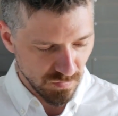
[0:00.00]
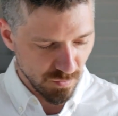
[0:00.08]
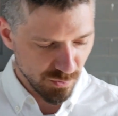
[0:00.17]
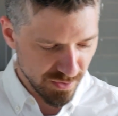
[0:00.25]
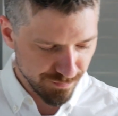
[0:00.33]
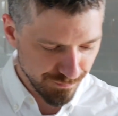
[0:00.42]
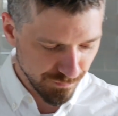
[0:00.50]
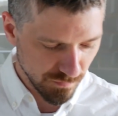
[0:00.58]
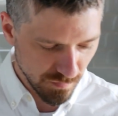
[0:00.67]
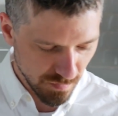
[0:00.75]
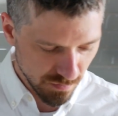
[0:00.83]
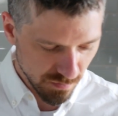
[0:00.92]
Well,
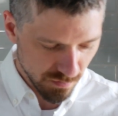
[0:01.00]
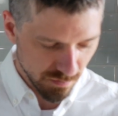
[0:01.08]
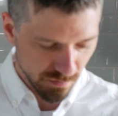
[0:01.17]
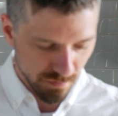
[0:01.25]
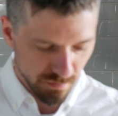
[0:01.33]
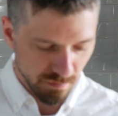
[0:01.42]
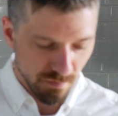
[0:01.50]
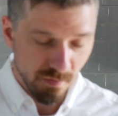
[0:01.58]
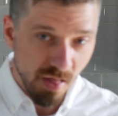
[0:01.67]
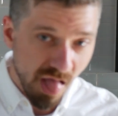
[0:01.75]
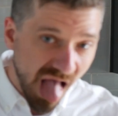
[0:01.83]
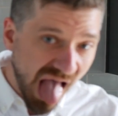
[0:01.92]

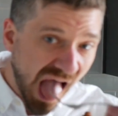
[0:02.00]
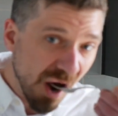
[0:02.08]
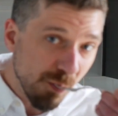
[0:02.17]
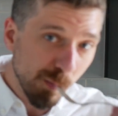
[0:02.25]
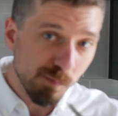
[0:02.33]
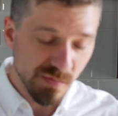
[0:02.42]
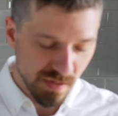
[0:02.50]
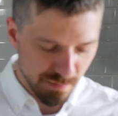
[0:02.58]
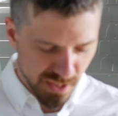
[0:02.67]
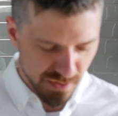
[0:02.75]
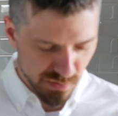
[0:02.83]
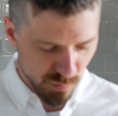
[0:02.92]
let me
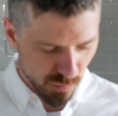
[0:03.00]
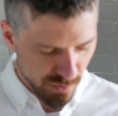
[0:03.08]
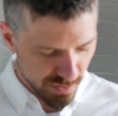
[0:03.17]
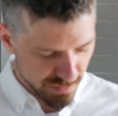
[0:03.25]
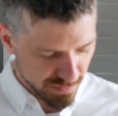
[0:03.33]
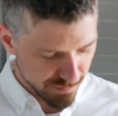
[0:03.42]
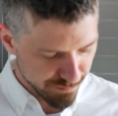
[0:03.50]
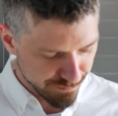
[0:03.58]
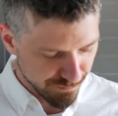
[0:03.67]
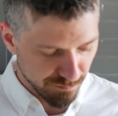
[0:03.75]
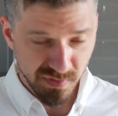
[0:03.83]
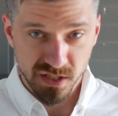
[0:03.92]
get some more of this
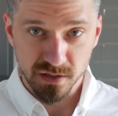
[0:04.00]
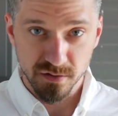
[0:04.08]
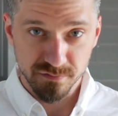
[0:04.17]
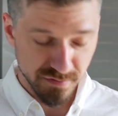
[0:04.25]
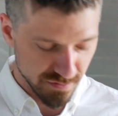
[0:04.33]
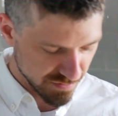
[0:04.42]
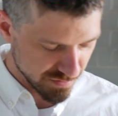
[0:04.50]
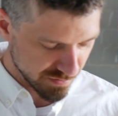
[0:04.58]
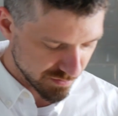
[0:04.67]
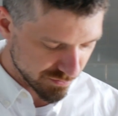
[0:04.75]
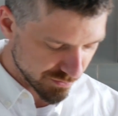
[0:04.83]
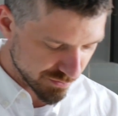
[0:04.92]
meatloaf because
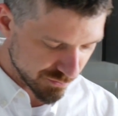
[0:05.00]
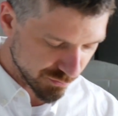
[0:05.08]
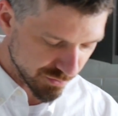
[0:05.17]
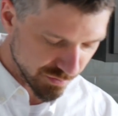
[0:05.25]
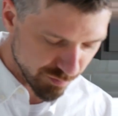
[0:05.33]
it's just too good.